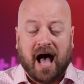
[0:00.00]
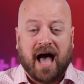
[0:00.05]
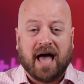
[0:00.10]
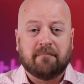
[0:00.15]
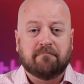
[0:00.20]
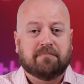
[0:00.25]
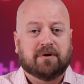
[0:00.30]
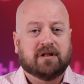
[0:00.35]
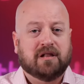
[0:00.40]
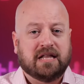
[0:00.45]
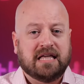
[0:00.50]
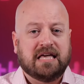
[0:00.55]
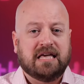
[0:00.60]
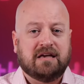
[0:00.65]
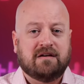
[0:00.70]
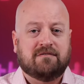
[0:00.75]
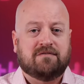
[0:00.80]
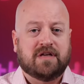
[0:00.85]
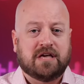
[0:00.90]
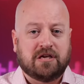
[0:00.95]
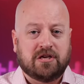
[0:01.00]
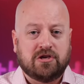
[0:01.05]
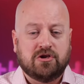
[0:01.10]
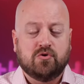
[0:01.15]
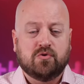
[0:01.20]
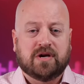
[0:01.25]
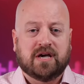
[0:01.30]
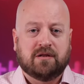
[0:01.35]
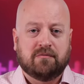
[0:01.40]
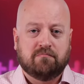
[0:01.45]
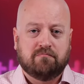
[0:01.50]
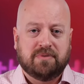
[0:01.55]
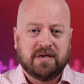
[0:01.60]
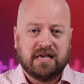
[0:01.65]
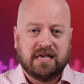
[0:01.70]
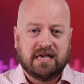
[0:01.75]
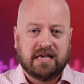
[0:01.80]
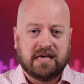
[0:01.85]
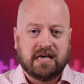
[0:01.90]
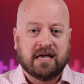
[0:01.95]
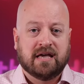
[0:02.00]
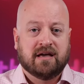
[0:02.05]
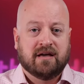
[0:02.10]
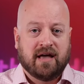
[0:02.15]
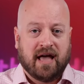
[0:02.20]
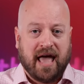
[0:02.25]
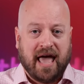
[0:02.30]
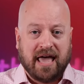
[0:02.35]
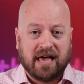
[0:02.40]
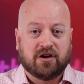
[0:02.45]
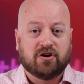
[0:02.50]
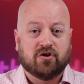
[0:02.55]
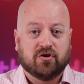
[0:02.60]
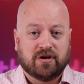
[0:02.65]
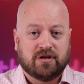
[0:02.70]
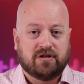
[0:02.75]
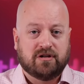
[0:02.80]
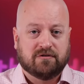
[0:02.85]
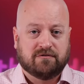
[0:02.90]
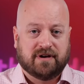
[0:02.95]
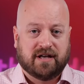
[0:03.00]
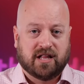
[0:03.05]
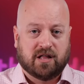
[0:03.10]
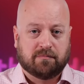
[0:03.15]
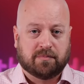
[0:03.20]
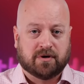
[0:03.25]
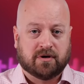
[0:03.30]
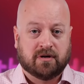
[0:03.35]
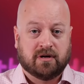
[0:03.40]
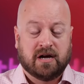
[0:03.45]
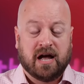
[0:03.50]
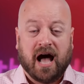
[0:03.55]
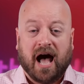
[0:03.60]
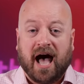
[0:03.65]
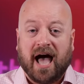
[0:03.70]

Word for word: I believe that you can be a good developer.